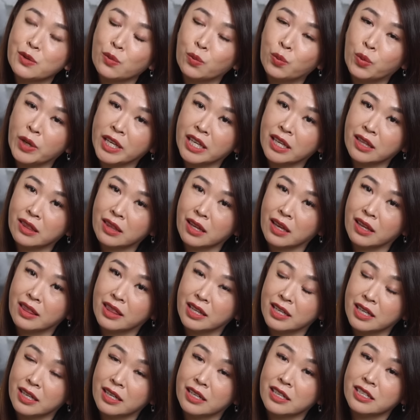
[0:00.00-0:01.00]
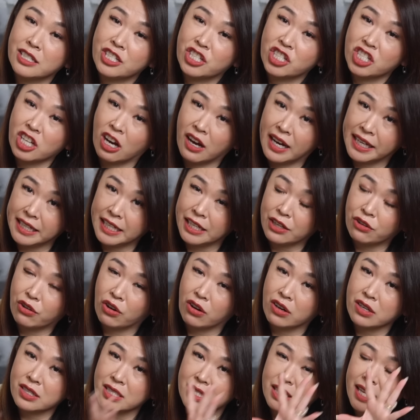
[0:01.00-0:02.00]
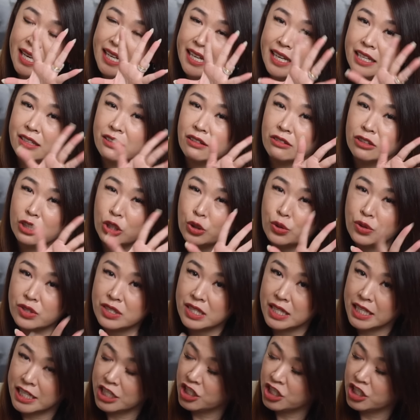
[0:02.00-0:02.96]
with the shiny Crocs, they can lose their